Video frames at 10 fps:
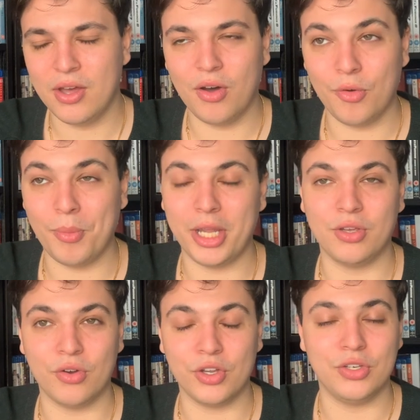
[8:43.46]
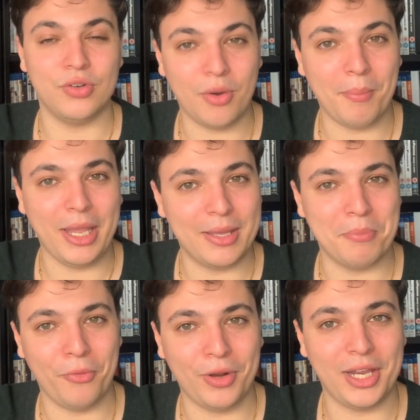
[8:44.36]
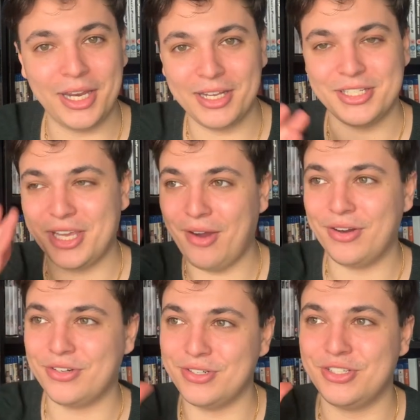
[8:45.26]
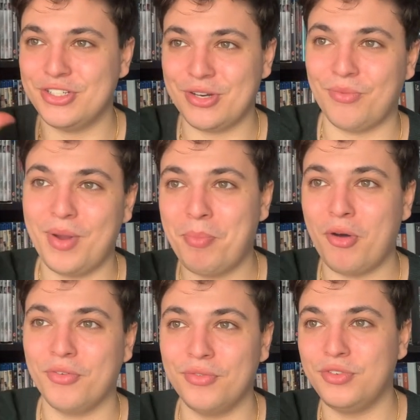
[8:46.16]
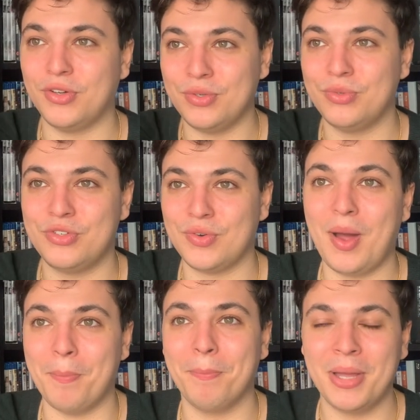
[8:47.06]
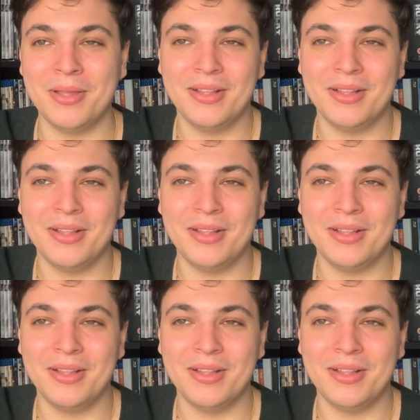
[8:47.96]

oh my god, can you not make it more clear that this character is just a ripoff of Donald Trump?